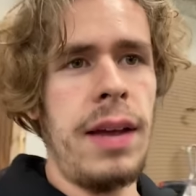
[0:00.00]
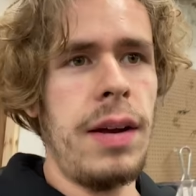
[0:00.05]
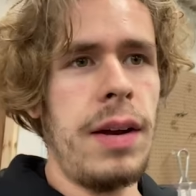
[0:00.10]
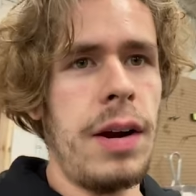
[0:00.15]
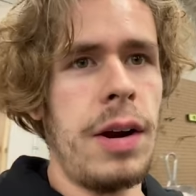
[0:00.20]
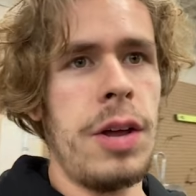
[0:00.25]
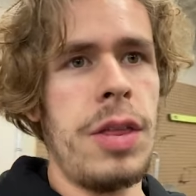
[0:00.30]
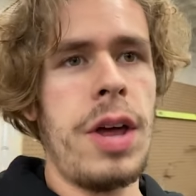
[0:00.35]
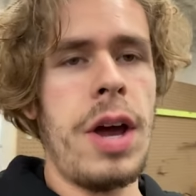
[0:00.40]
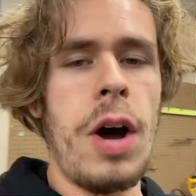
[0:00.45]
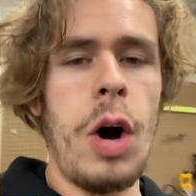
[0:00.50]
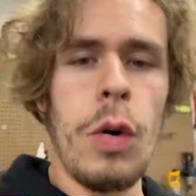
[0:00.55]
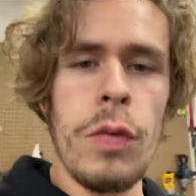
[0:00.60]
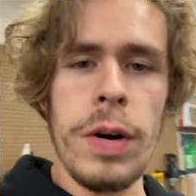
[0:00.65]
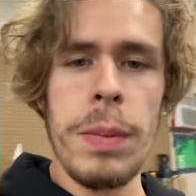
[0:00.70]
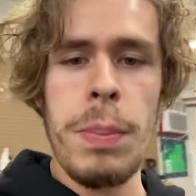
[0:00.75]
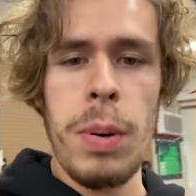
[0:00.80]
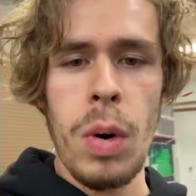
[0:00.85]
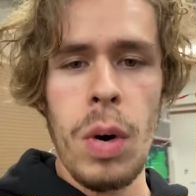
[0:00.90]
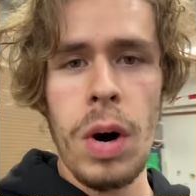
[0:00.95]
or the
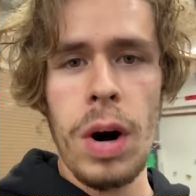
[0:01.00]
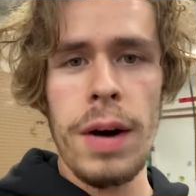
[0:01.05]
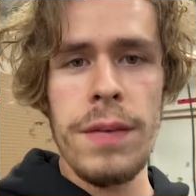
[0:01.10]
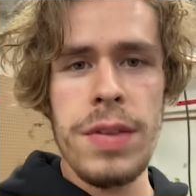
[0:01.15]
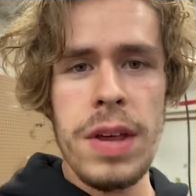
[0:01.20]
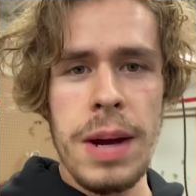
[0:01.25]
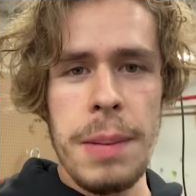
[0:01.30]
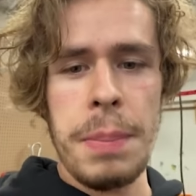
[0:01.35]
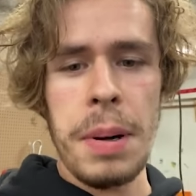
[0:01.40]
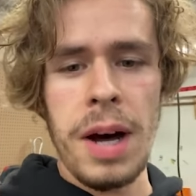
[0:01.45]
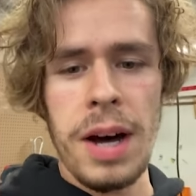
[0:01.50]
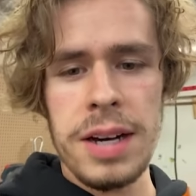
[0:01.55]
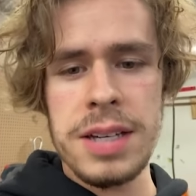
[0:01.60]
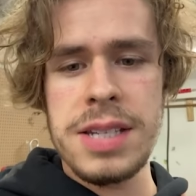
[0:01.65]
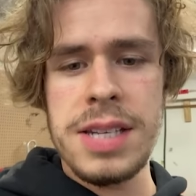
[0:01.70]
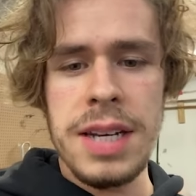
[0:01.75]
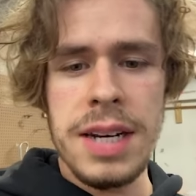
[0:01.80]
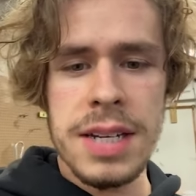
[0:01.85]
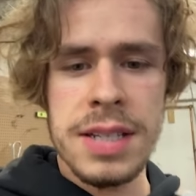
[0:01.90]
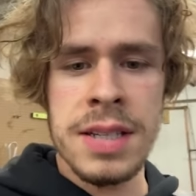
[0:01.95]
overpour of the
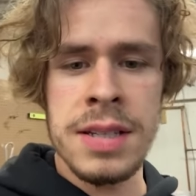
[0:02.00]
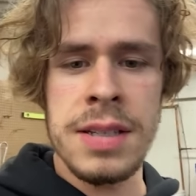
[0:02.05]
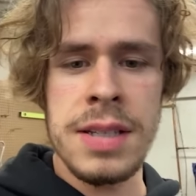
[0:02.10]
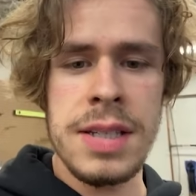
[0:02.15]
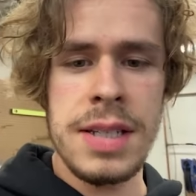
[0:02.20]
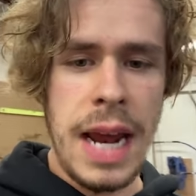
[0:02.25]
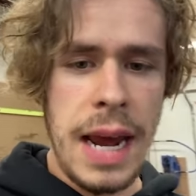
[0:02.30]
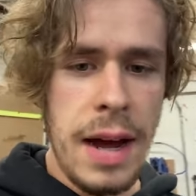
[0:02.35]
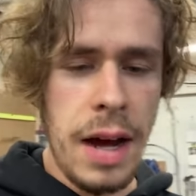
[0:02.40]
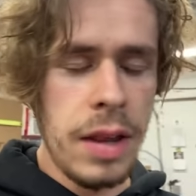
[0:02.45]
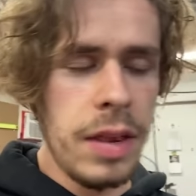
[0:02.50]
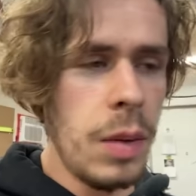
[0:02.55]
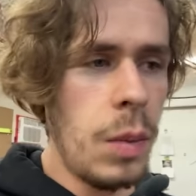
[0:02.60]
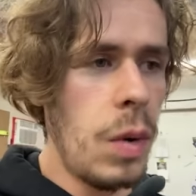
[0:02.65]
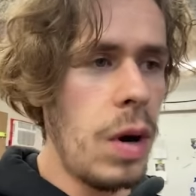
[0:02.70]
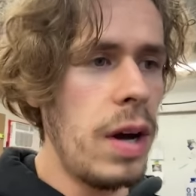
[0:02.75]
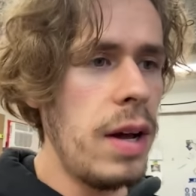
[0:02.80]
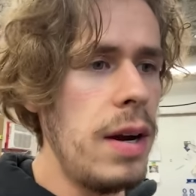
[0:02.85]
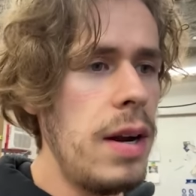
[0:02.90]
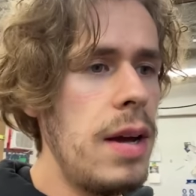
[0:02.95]
epoxy doesn't stay on the
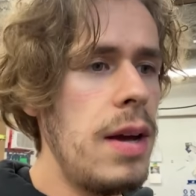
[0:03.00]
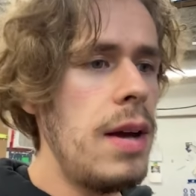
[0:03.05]
wood.